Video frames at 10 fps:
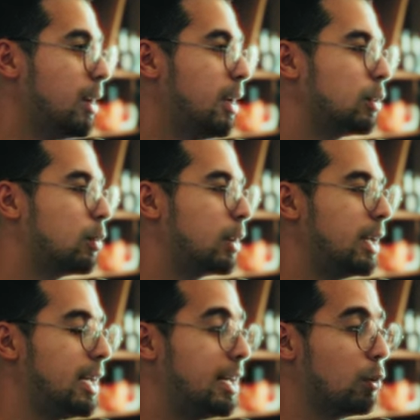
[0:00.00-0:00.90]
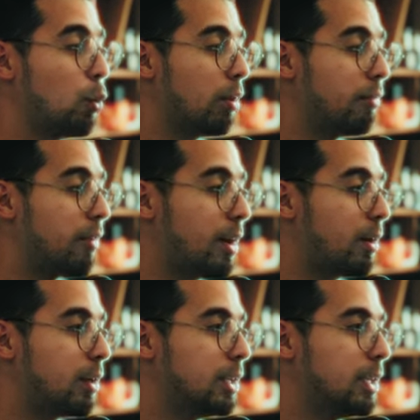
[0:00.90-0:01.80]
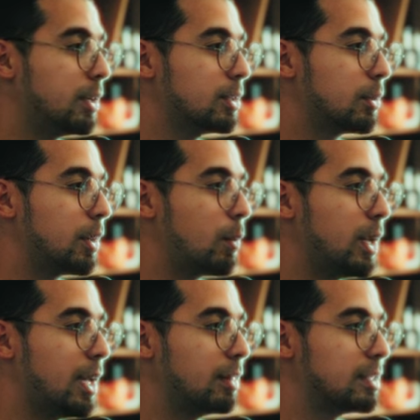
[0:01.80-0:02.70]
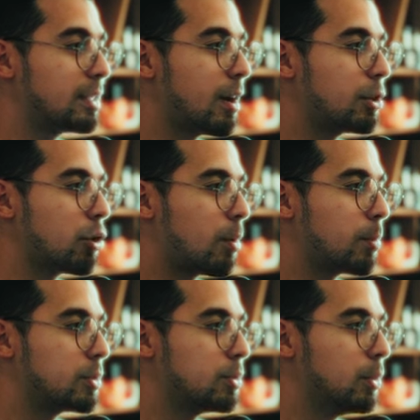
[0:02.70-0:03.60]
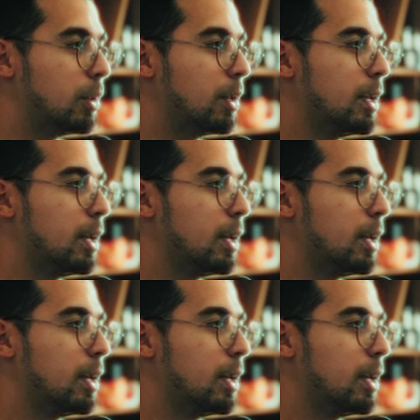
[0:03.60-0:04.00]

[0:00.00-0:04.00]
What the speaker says: So we're gonna hit qualifier on here so that we get this eyedropper tool.